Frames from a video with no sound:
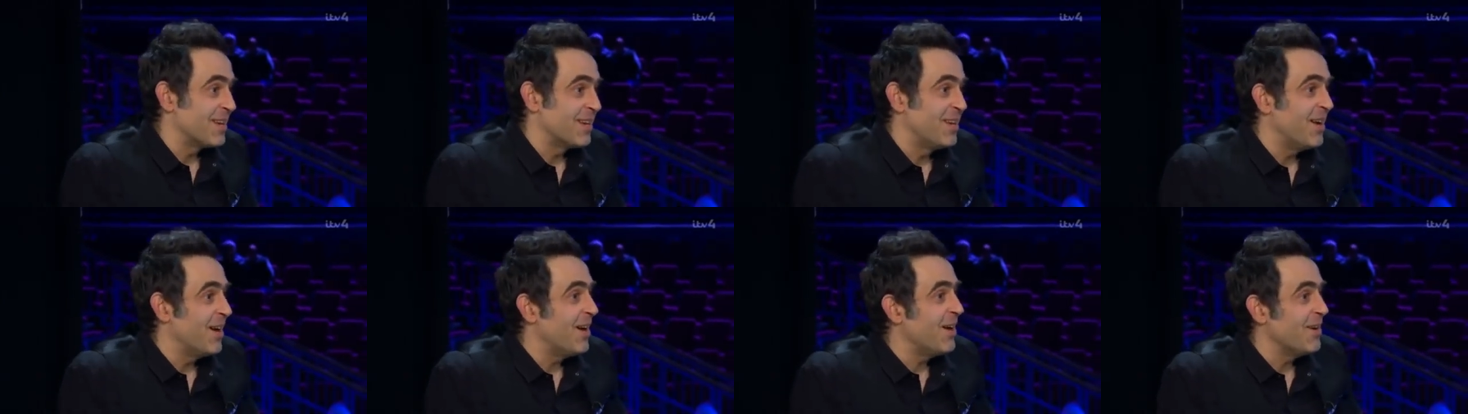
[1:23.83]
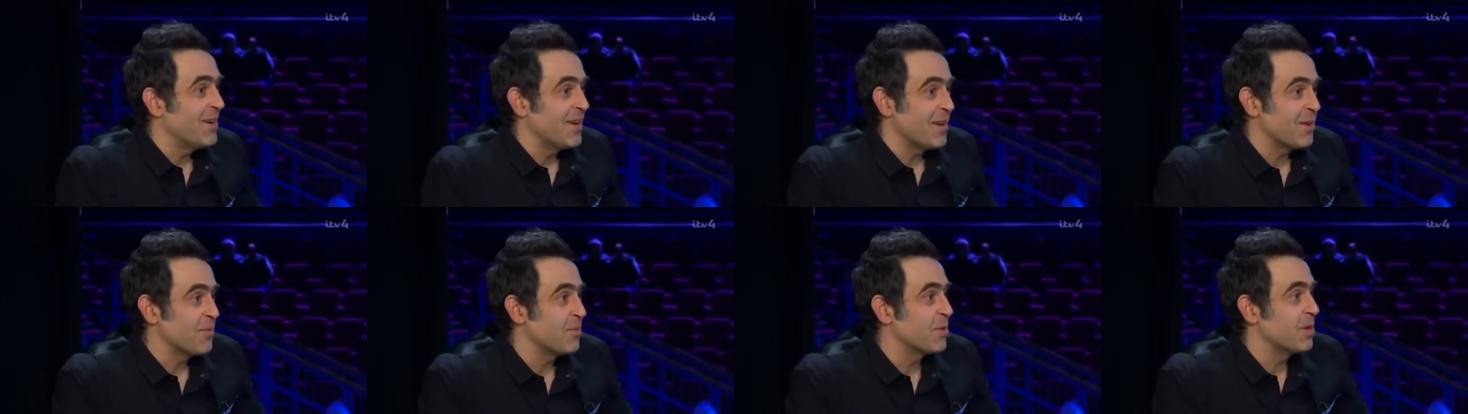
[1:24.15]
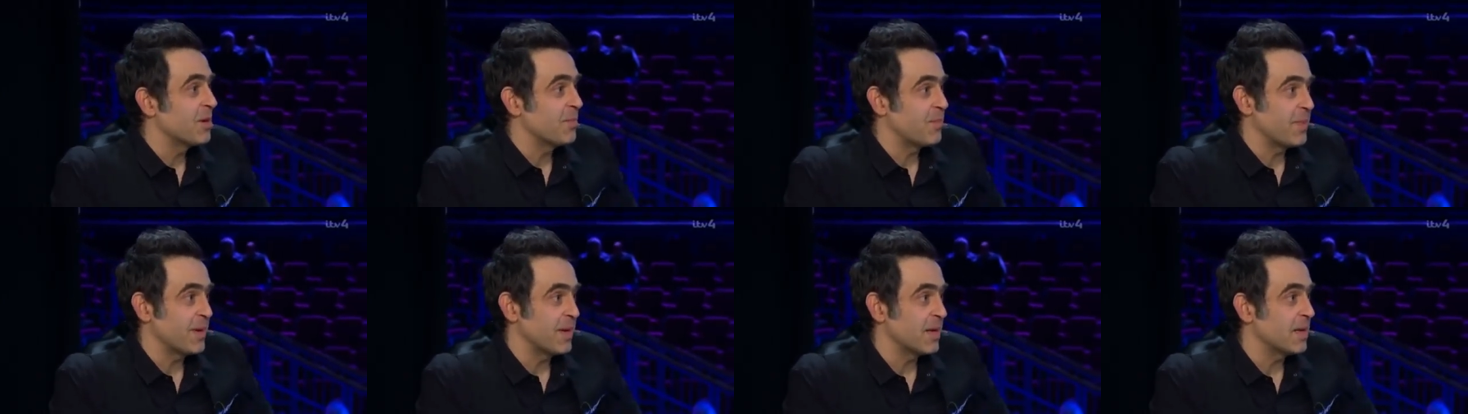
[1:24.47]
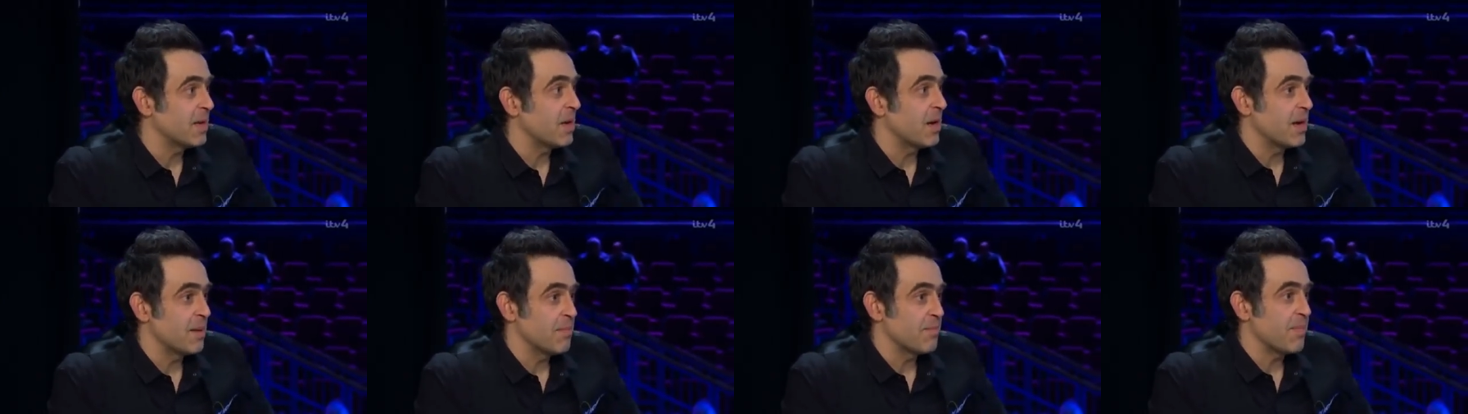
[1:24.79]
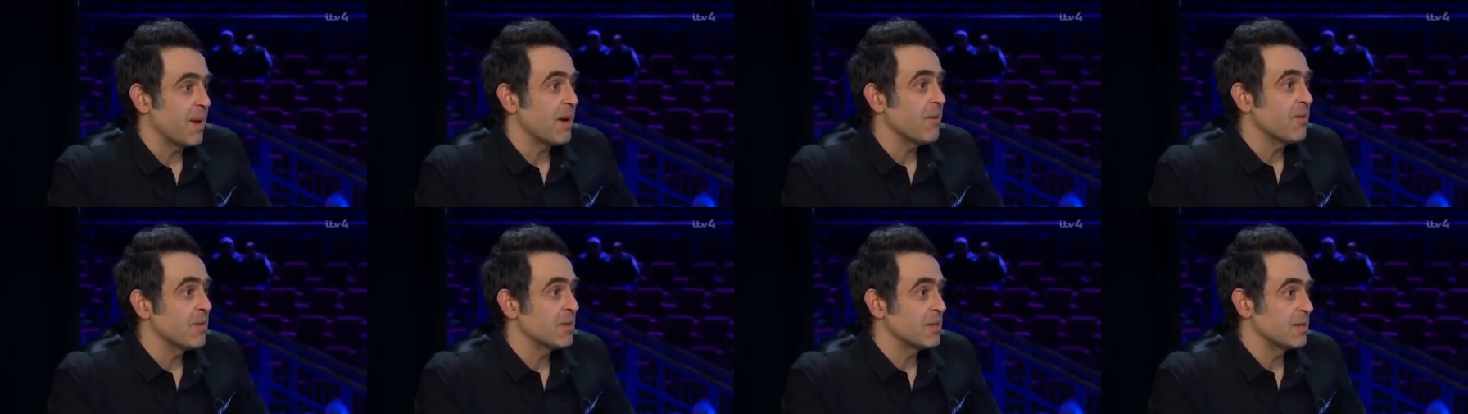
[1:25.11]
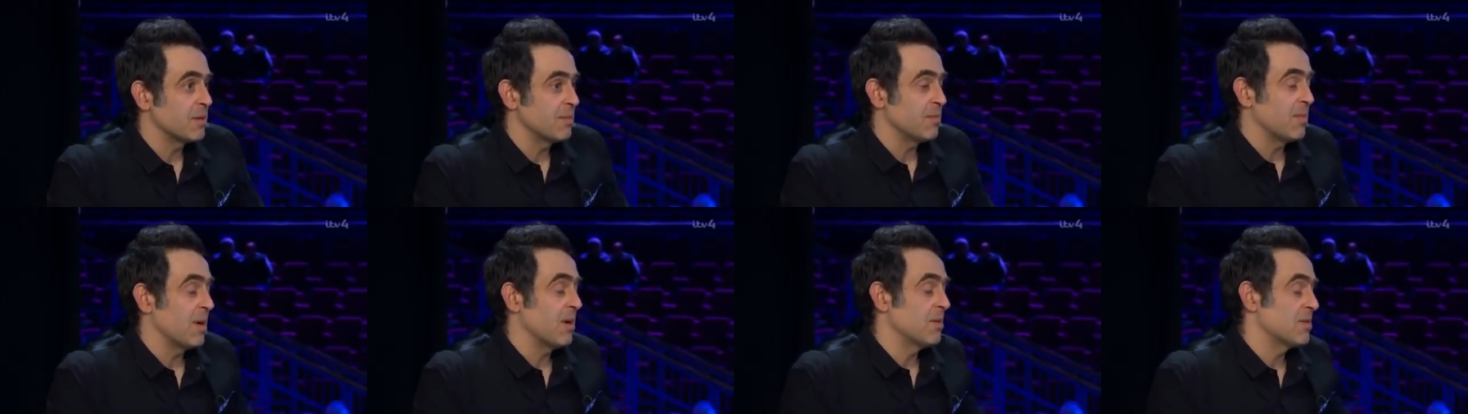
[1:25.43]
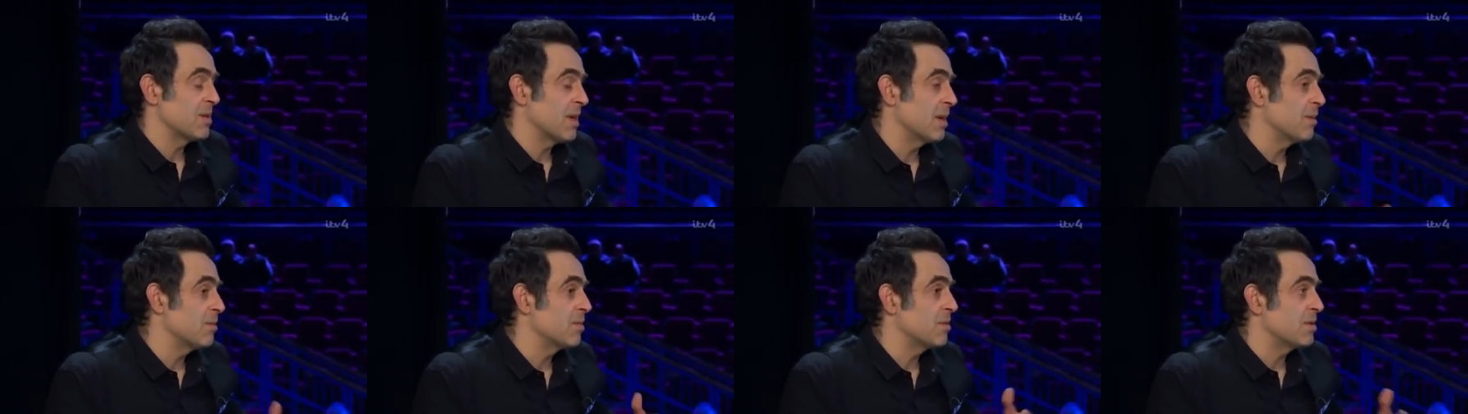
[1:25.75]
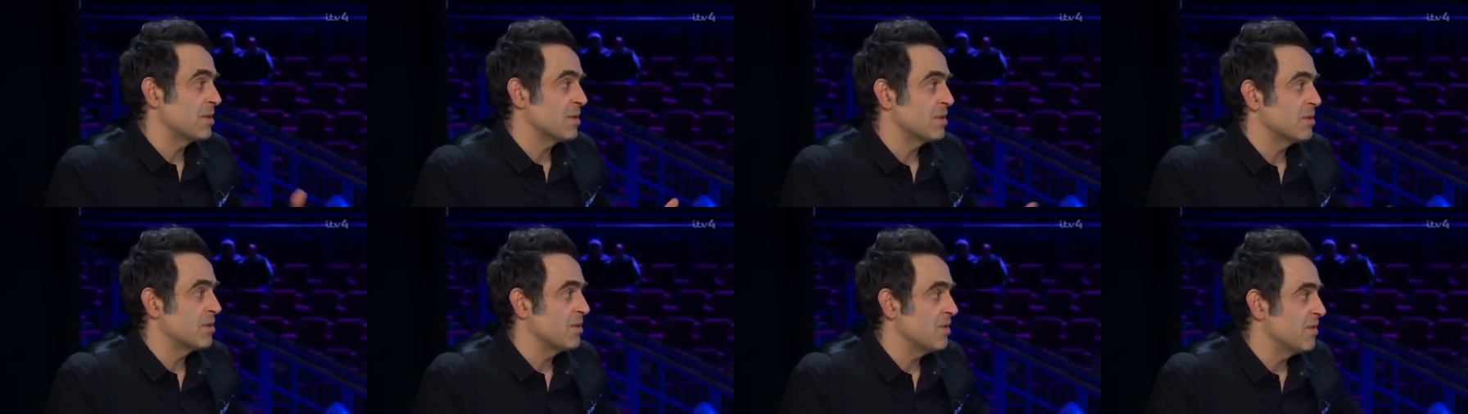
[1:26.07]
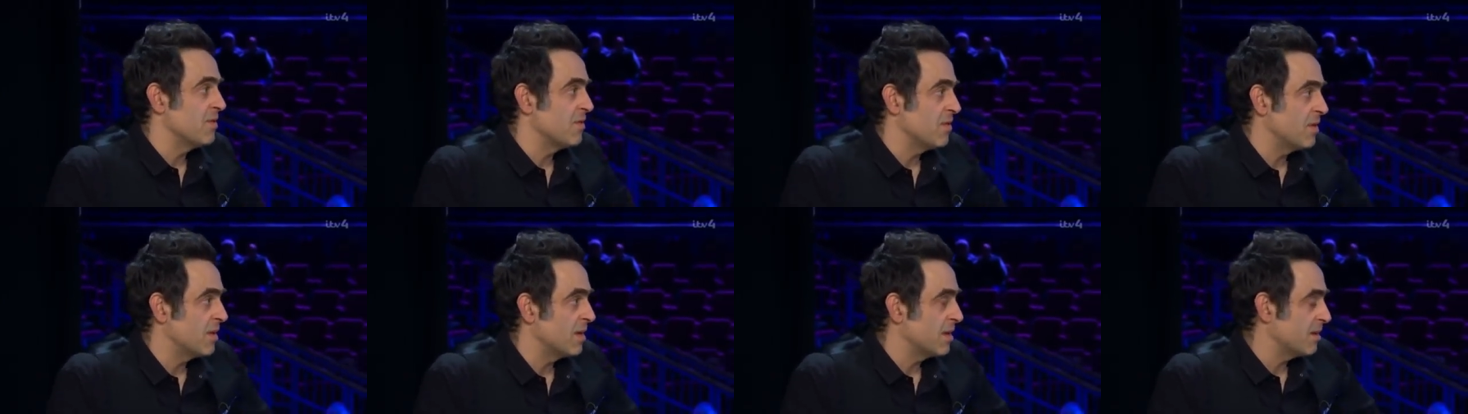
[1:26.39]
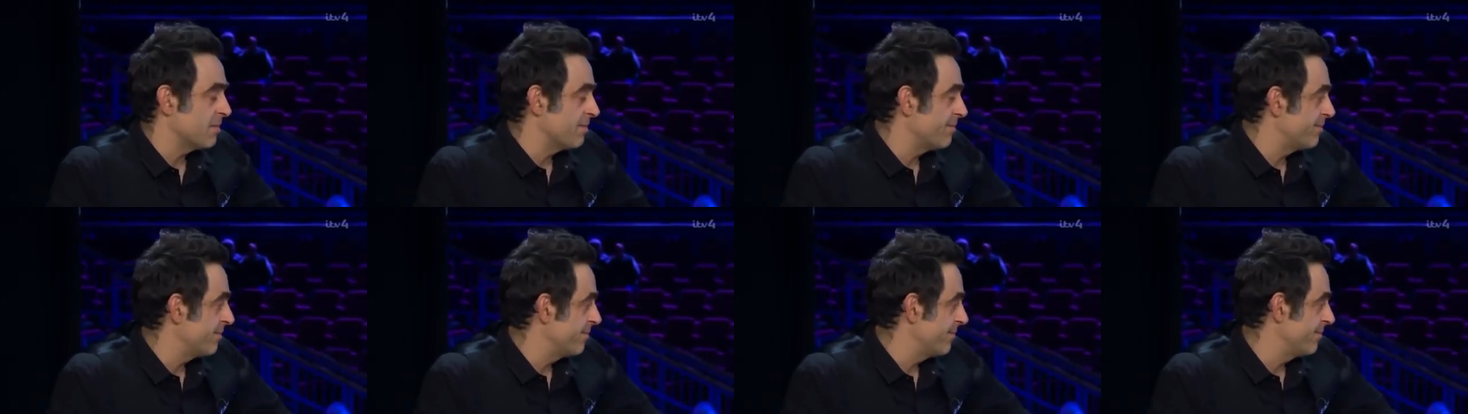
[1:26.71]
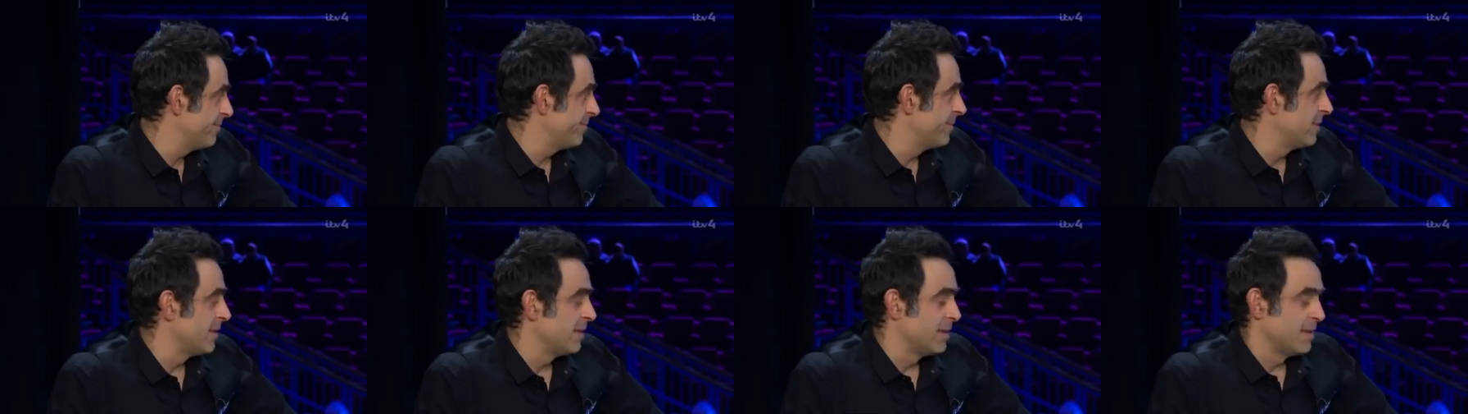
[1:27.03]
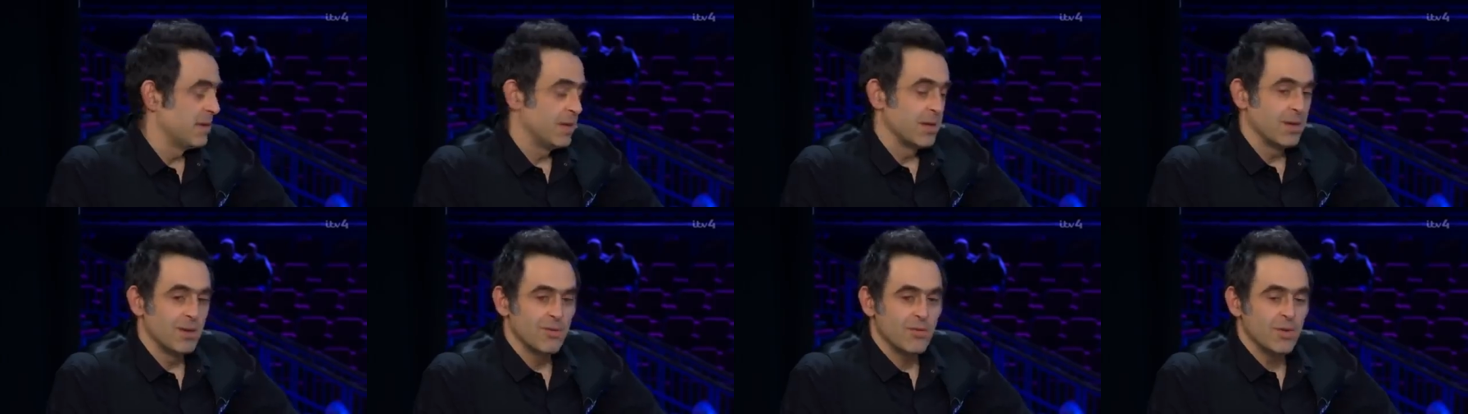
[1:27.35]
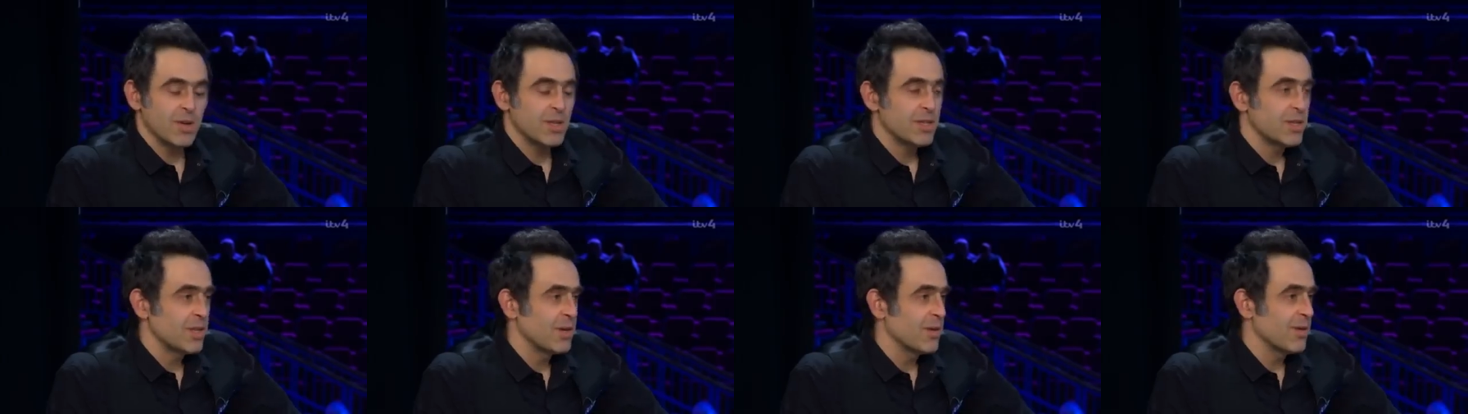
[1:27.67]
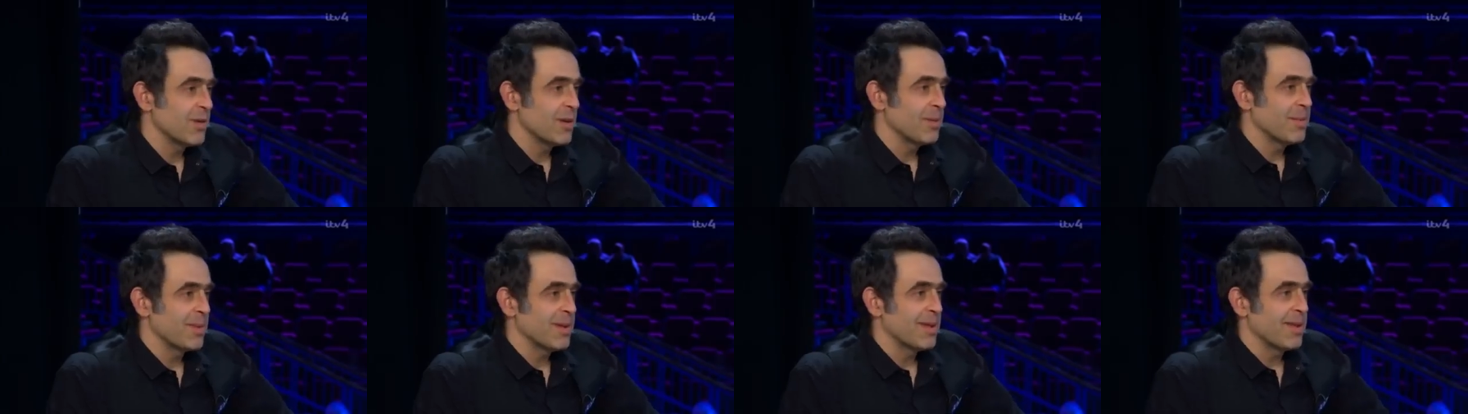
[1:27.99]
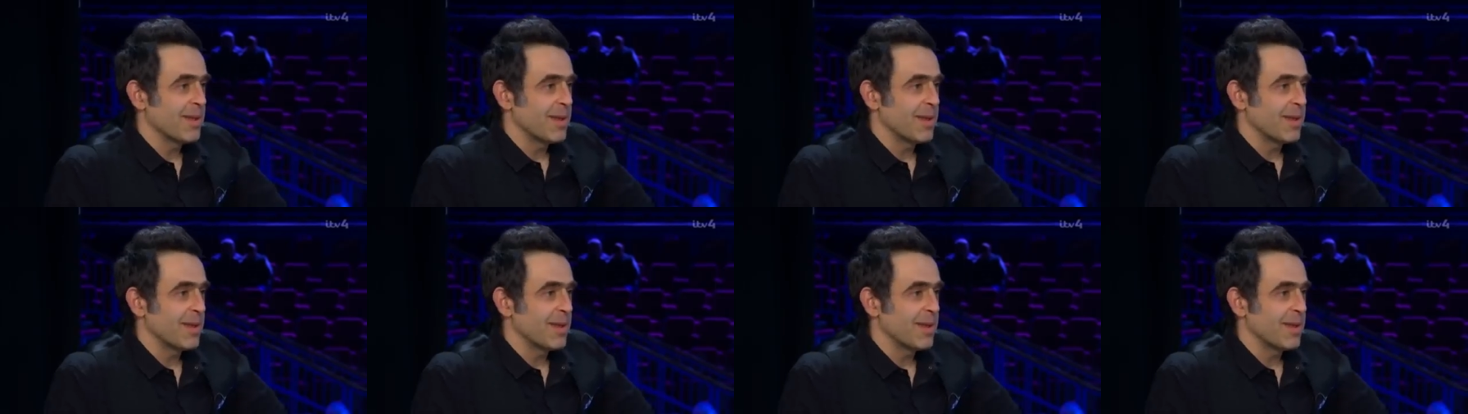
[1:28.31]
You know, it would have been like embarrassing, but I was able to sort of like rescue it a bit.